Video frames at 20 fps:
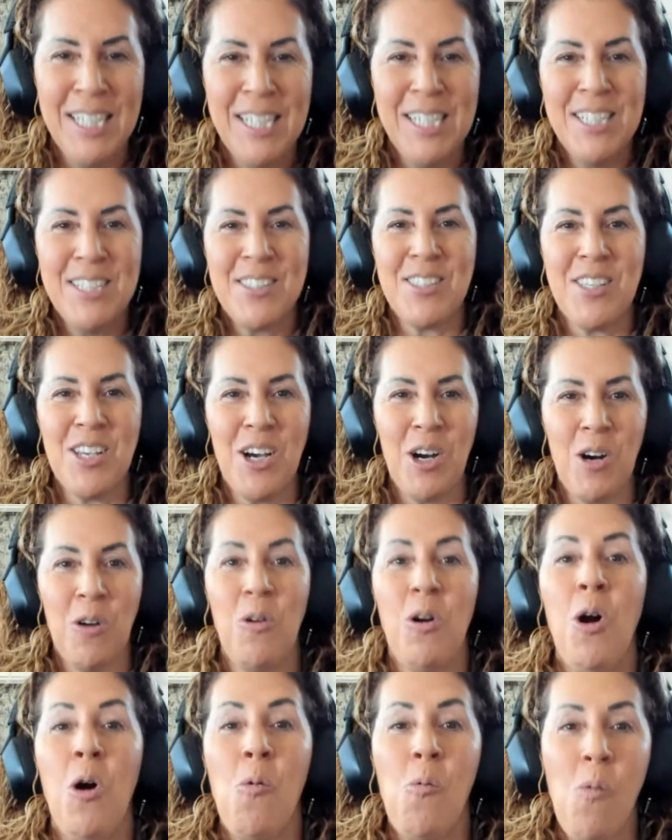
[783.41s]
So
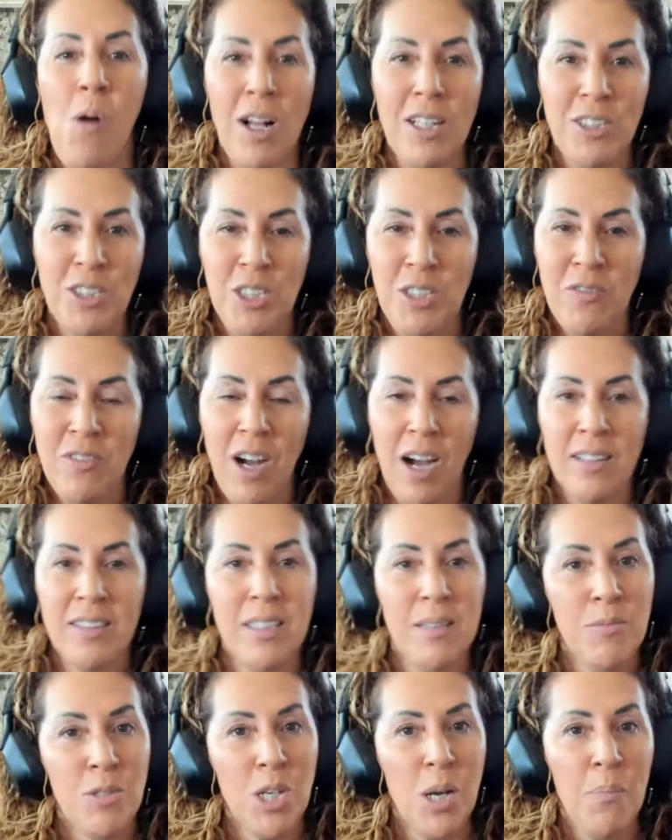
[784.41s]
once you've got
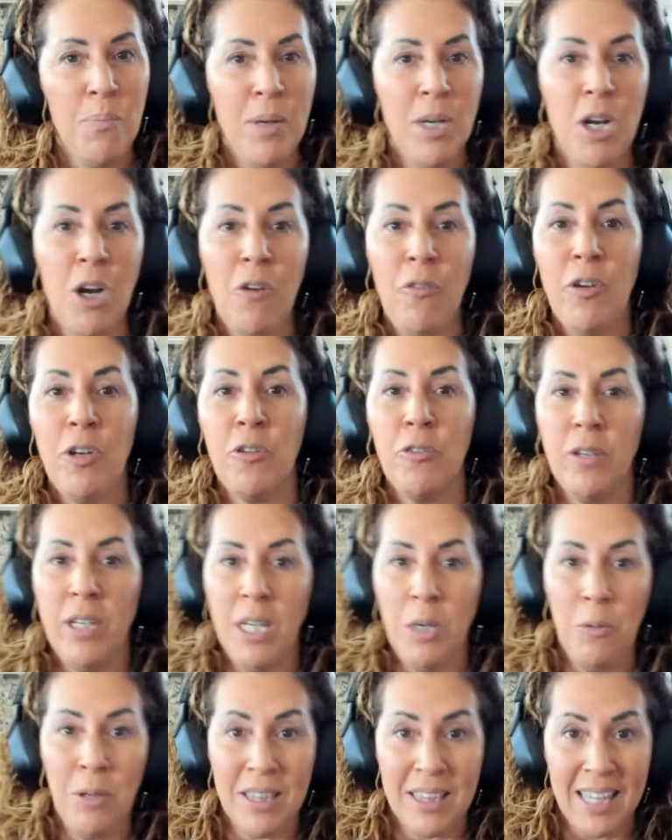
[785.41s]
them jumping over your knee
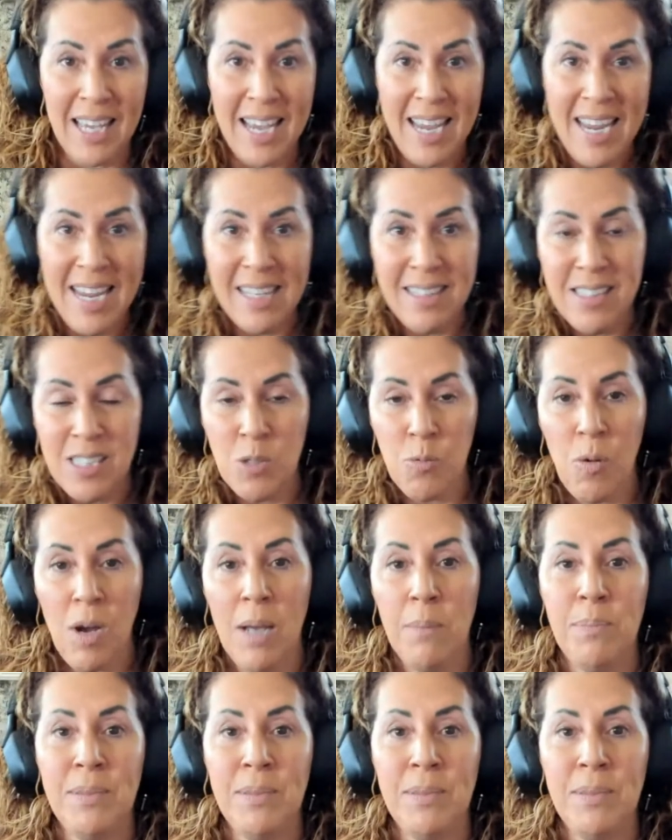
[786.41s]
with the hand swipe,